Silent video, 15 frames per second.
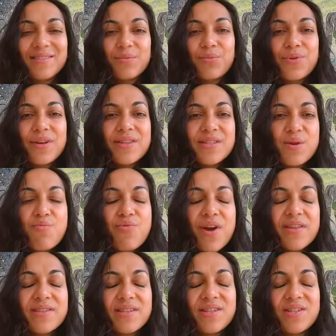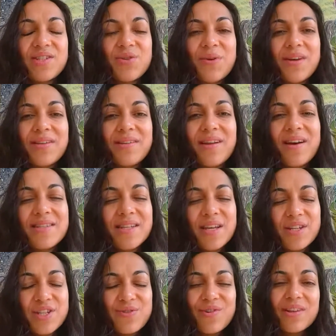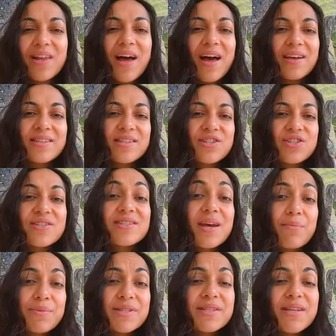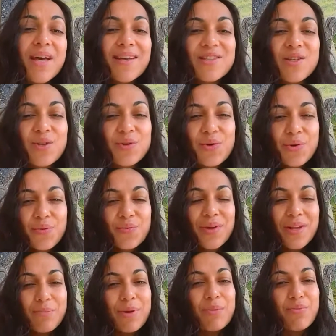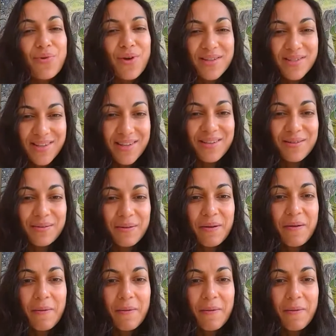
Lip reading: Breathe some breaths into it and ask it to relax and just step aside so you can really be present